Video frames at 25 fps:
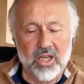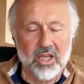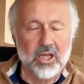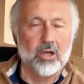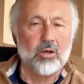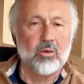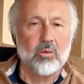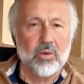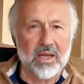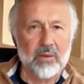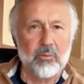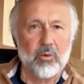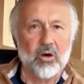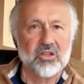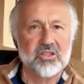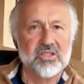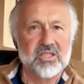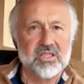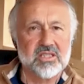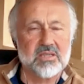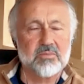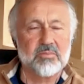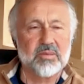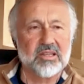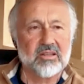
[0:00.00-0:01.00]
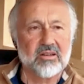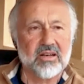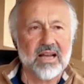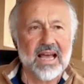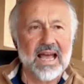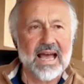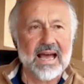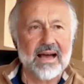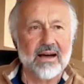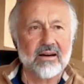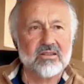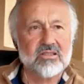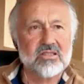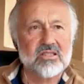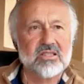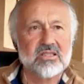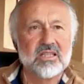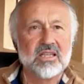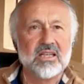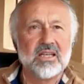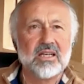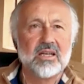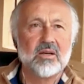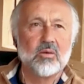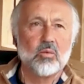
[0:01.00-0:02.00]
knew we wanted to build a
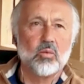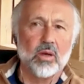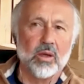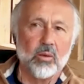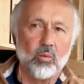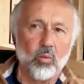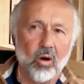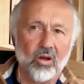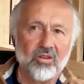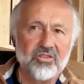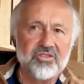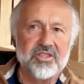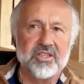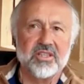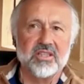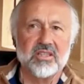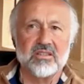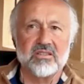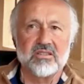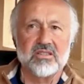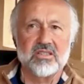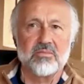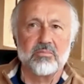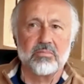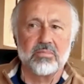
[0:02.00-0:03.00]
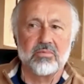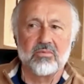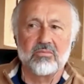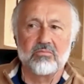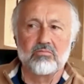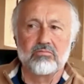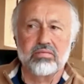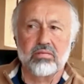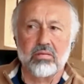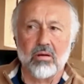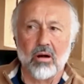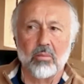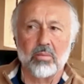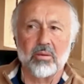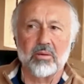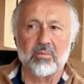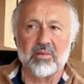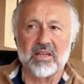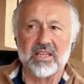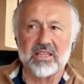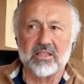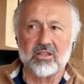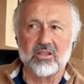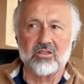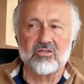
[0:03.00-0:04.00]
house. We wanted to
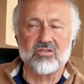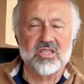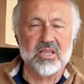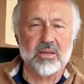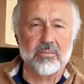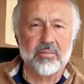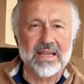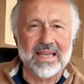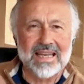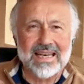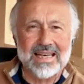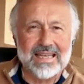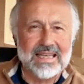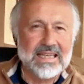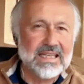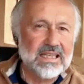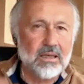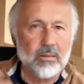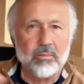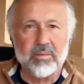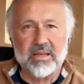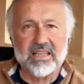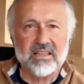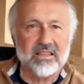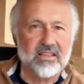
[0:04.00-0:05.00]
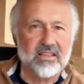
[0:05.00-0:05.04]
probably do something a little bit